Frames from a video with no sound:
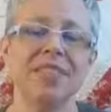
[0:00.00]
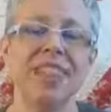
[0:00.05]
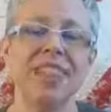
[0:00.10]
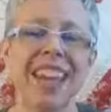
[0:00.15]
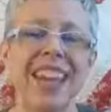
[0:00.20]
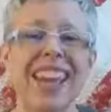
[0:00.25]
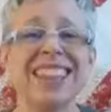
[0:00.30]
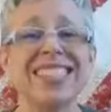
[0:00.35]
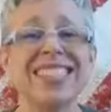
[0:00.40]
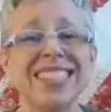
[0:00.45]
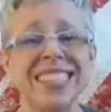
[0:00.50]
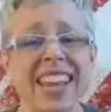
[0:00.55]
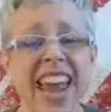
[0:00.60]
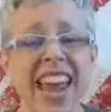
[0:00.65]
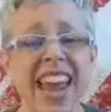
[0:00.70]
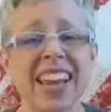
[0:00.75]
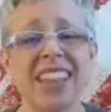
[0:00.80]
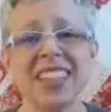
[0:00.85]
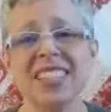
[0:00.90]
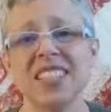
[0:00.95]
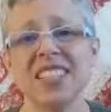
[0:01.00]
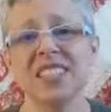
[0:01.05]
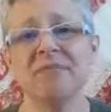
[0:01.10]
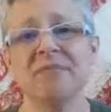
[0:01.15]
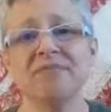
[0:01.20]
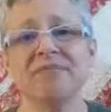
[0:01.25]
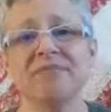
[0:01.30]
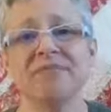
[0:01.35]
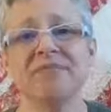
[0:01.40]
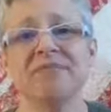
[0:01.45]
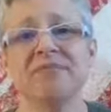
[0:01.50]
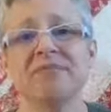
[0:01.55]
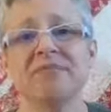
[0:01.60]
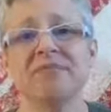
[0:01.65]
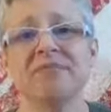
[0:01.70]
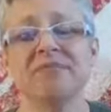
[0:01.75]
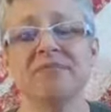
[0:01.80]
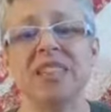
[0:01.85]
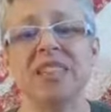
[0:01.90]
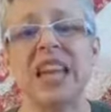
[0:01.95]
they get stagnant
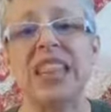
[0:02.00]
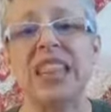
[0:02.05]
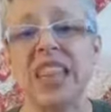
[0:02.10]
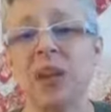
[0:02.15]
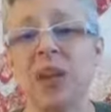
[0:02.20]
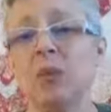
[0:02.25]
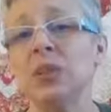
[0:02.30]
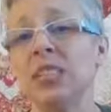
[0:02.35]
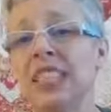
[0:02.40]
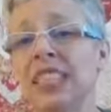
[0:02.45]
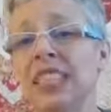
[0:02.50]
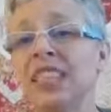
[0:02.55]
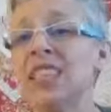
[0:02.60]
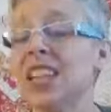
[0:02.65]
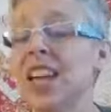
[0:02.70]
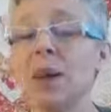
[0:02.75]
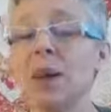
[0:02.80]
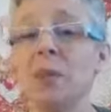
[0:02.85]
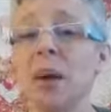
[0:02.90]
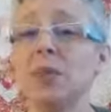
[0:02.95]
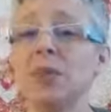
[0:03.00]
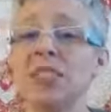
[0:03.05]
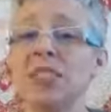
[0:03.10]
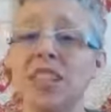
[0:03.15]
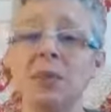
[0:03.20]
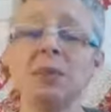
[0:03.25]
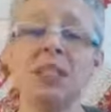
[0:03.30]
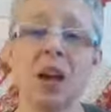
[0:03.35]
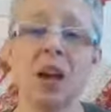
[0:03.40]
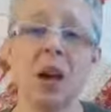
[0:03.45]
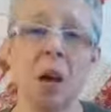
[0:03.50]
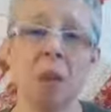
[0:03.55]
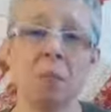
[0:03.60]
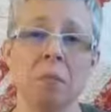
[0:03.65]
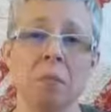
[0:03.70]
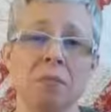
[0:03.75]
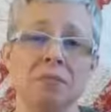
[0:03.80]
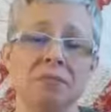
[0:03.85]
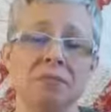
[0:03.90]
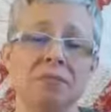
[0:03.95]
and they will need to come out
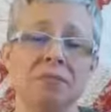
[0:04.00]
sometime.